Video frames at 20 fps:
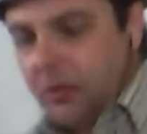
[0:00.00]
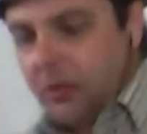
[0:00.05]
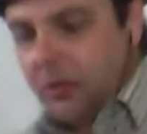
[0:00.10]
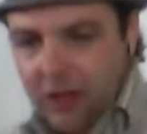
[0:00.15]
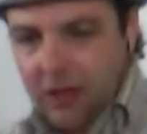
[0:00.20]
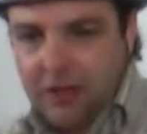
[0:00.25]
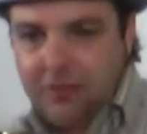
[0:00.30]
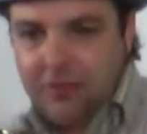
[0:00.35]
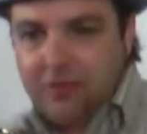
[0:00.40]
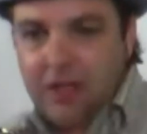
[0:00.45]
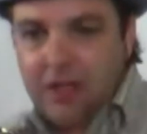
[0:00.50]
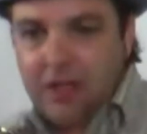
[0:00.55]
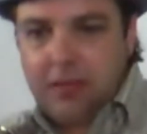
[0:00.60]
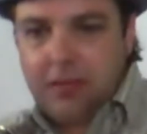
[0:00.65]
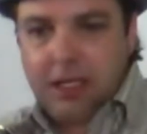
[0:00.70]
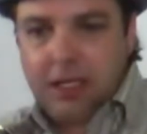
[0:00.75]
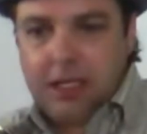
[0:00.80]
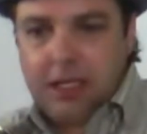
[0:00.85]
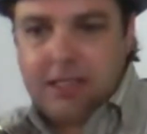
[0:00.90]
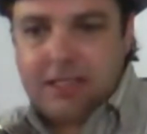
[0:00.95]
Very fitting
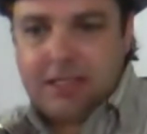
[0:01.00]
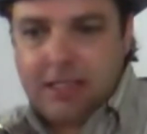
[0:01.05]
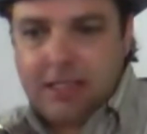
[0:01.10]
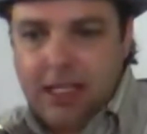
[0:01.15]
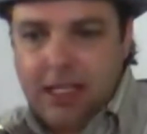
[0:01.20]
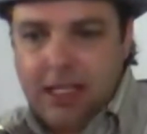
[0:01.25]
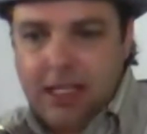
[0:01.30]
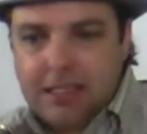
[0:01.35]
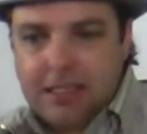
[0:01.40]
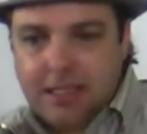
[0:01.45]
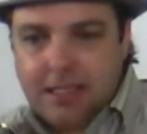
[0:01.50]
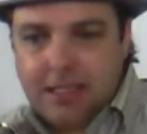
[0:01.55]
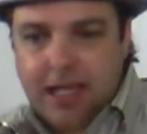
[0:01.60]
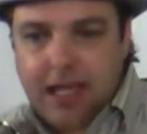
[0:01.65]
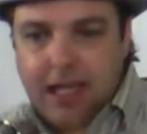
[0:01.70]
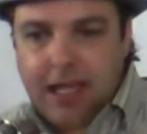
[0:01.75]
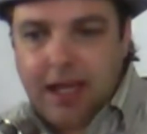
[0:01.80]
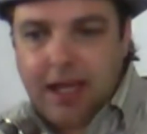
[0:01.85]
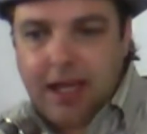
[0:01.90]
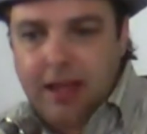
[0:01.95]
because it is
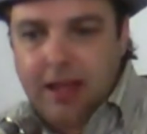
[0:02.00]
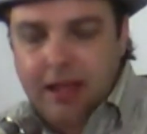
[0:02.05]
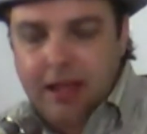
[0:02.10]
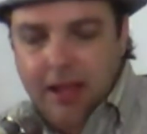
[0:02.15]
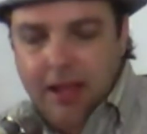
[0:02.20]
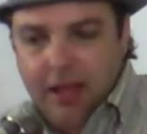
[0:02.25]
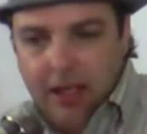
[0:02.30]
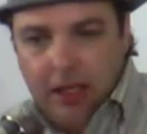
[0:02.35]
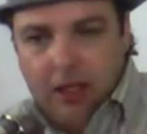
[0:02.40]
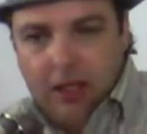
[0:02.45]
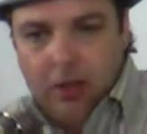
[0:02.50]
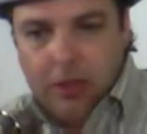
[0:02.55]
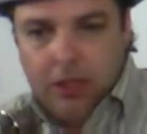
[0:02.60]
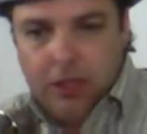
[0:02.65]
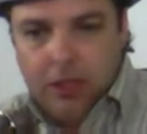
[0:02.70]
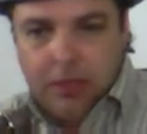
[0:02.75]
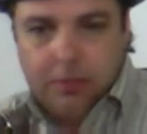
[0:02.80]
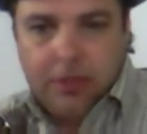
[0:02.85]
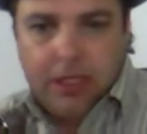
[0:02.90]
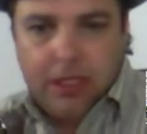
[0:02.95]
going
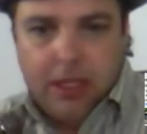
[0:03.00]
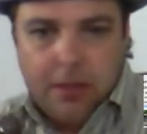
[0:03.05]
to be